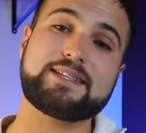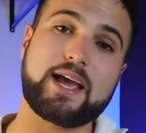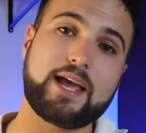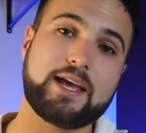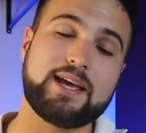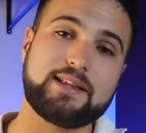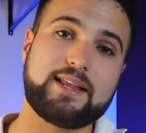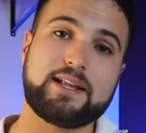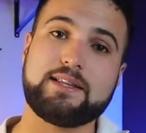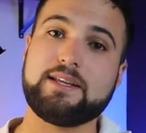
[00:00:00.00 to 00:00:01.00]
say
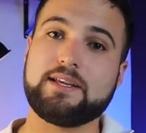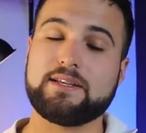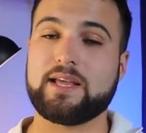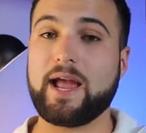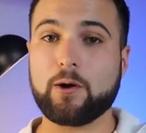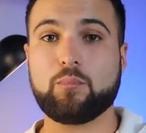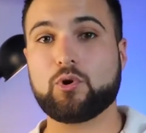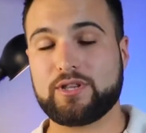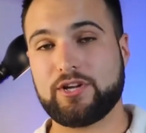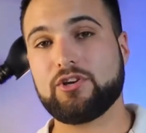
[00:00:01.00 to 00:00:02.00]
that the
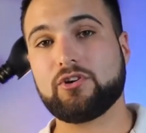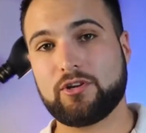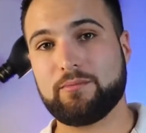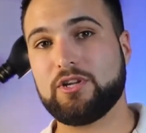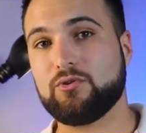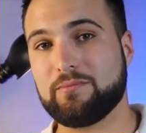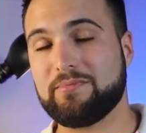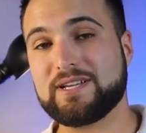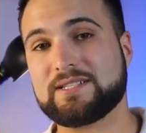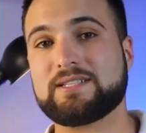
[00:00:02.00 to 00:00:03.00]
airport that you're going to be doing
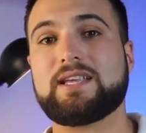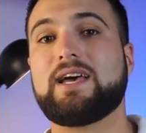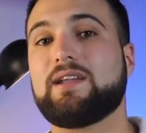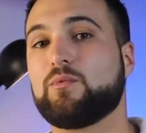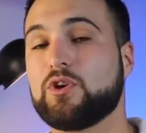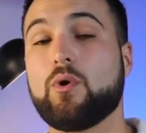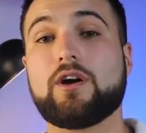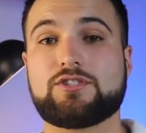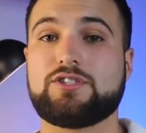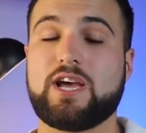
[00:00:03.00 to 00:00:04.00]
business at
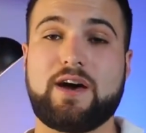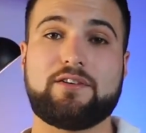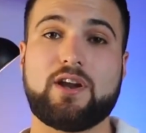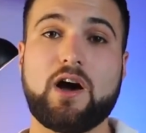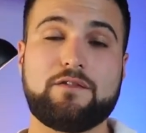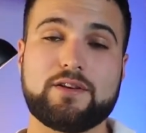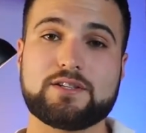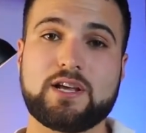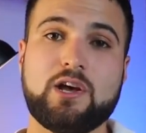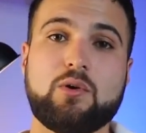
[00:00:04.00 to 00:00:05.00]
requires you to have an
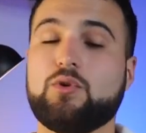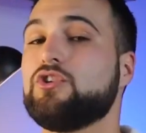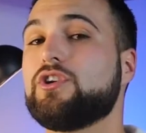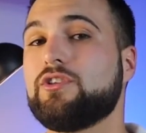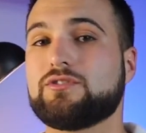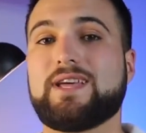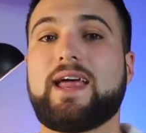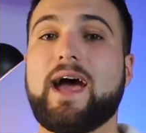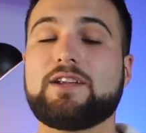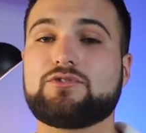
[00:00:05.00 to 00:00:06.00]
office. Well, you can use that
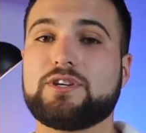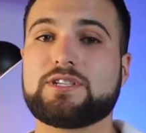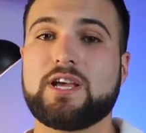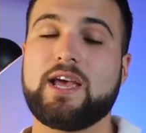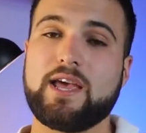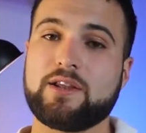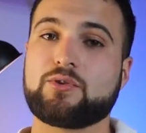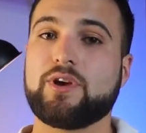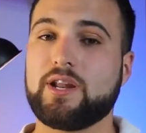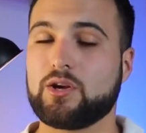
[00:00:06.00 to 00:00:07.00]
address and
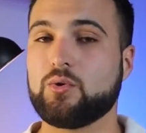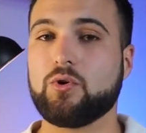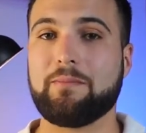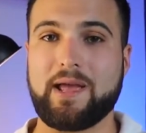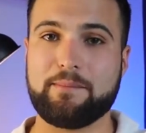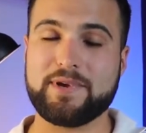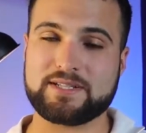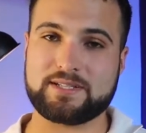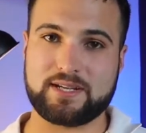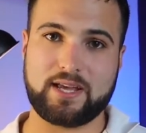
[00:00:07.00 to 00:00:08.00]
create a Google My
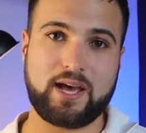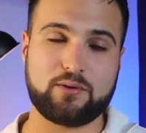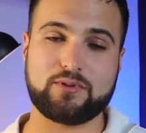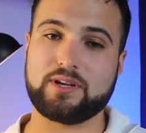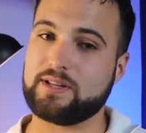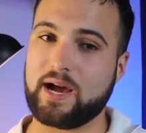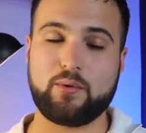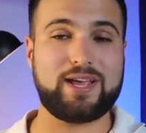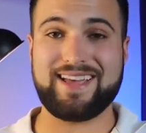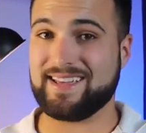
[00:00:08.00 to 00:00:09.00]
Business account. That
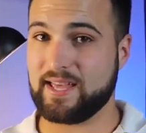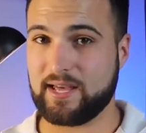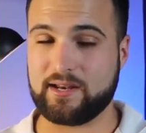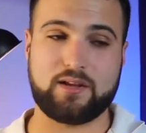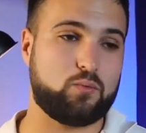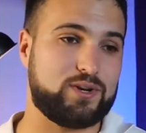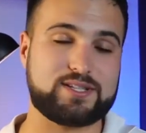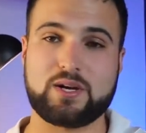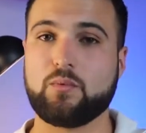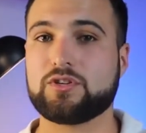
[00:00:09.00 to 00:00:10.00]
way, again, when
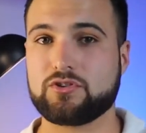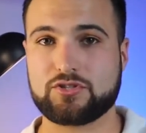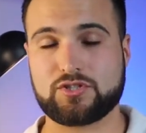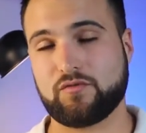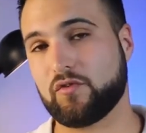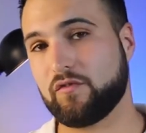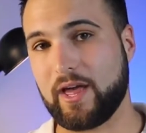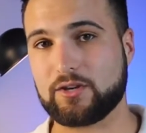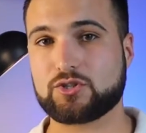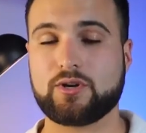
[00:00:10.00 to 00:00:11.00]
someone searches for
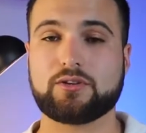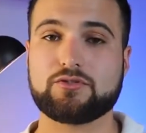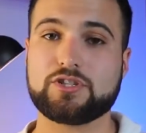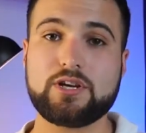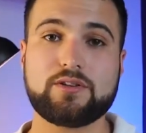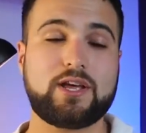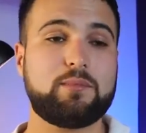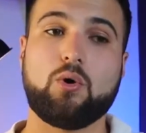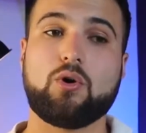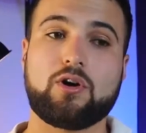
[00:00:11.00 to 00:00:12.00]
flight instructors near them,
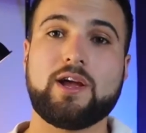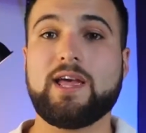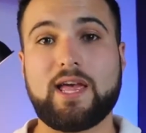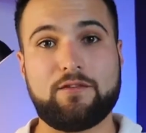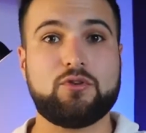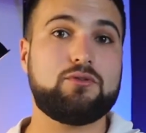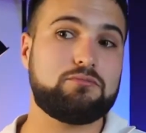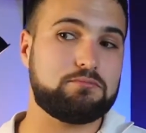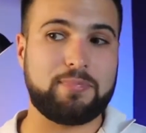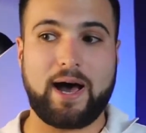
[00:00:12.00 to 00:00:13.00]
or if
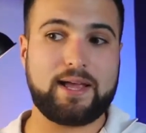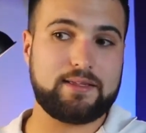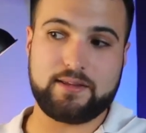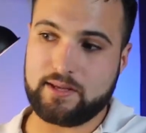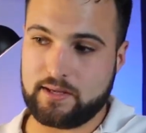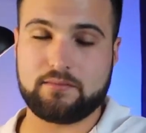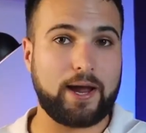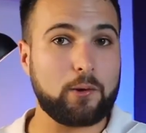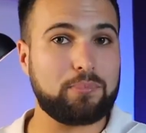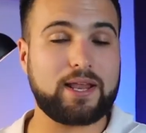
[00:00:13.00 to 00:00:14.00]
you buy the
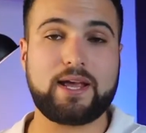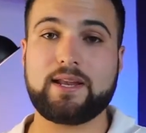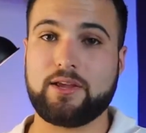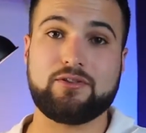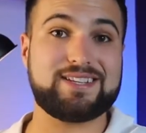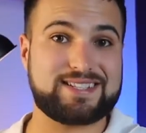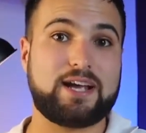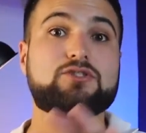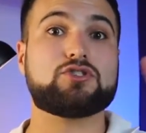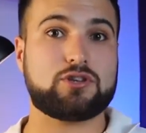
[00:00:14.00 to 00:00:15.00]
airplane and you
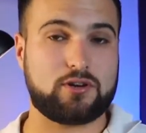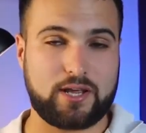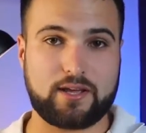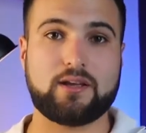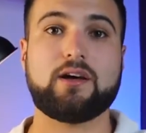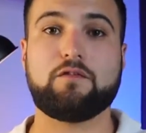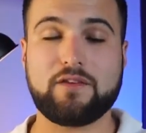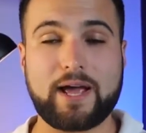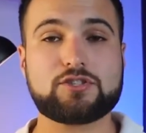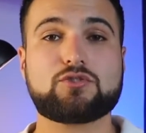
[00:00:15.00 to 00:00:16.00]
decide to start like a
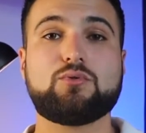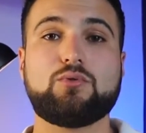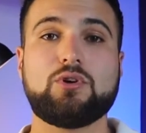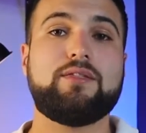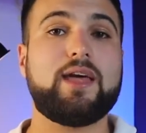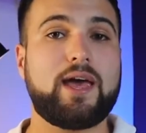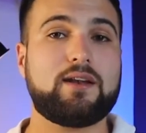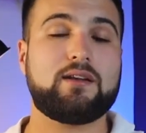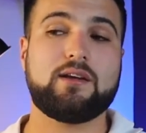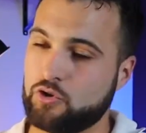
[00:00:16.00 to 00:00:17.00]
flight school,
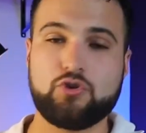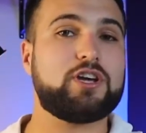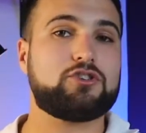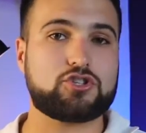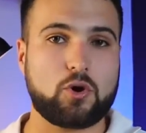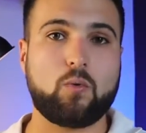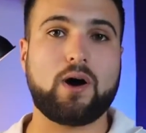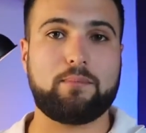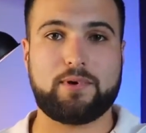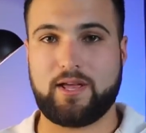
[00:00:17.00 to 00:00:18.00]
then you can show
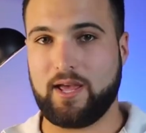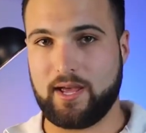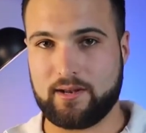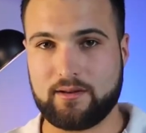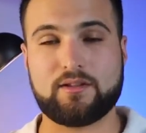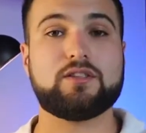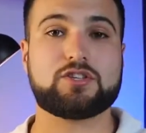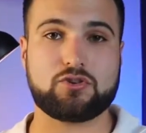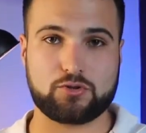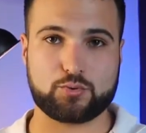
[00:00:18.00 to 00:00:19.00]
up in the
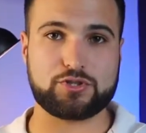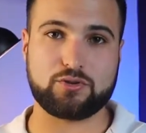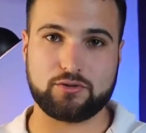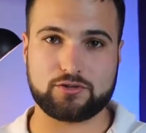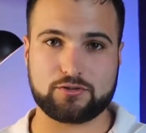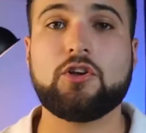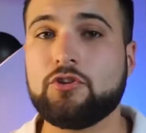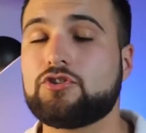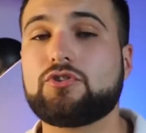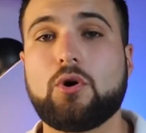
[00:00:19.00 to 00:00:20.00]
search results.
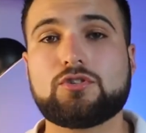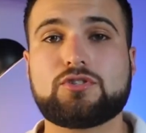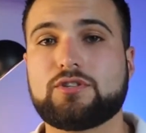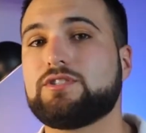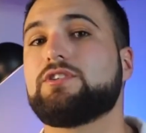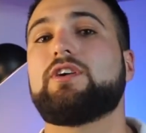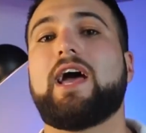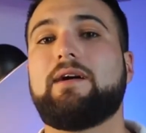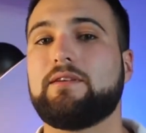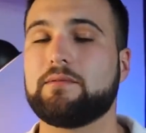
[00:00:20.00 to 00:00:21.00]
You should also consider
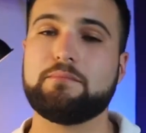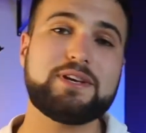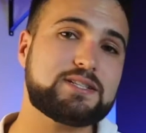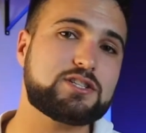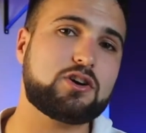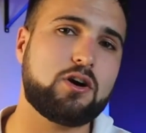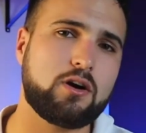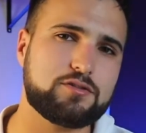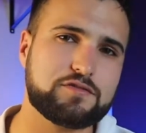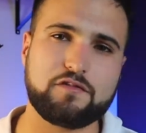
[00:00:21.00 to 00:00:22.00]
having business
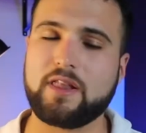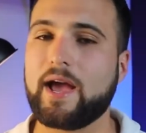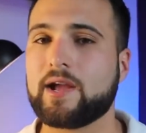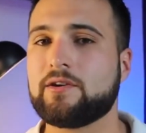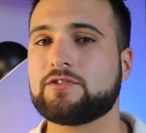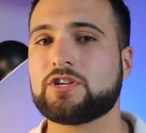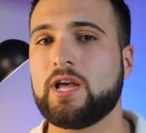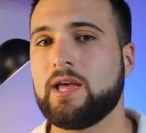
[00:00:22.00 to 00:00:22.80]
cards, flyers,